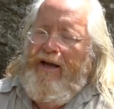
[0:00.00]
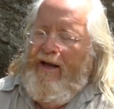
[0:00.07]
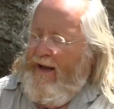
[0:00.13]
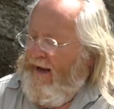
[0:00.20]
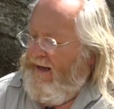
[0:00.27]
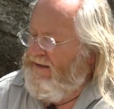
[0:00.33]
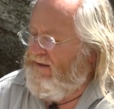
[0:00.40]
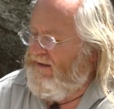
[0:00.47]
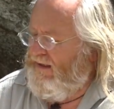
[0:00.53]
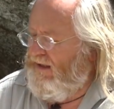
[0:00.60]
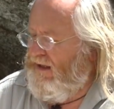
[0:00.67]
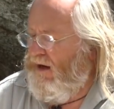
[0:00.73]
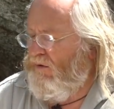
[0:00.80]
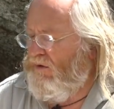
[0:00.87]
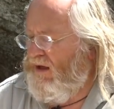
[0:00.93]
and see
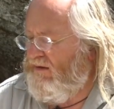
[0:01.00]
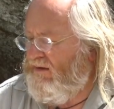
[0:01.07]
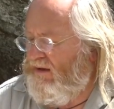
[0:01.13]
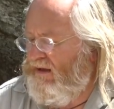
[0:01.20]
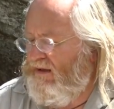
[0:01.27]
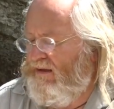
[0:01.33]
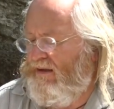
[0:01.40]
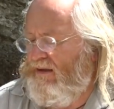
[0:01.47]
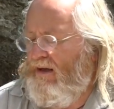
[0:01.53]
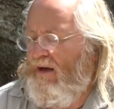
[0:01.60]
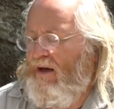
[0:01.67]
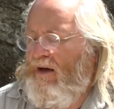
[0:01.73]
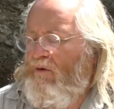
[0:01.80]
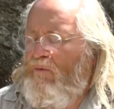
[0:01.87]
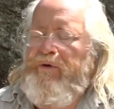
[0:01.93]
how does this
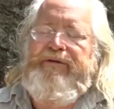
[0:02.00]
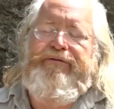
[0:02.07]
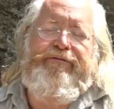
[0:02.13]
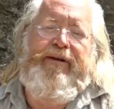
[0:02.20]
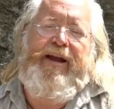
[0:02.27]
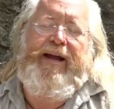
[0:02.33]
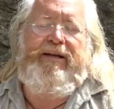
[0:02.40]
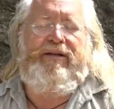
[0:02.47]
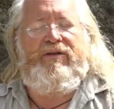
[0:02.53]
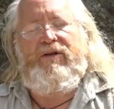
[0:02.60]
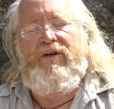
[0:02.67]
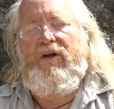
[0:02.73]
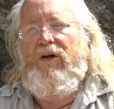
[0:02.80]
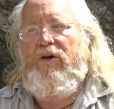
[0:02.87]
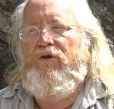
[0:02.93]
reflect
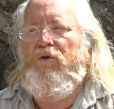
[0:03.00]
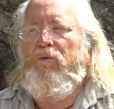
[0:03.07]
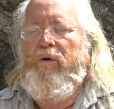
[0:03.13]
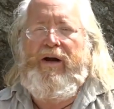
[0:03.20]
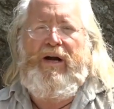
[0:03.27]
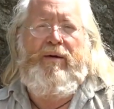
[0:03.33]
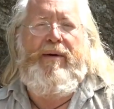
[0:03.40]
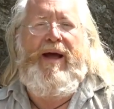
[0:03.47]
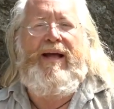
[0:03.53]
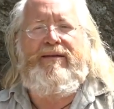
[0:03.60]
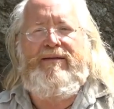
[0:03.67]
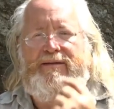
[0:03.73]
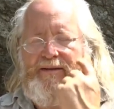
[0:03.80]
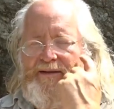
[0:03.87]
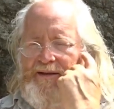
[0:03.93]
to where I'm at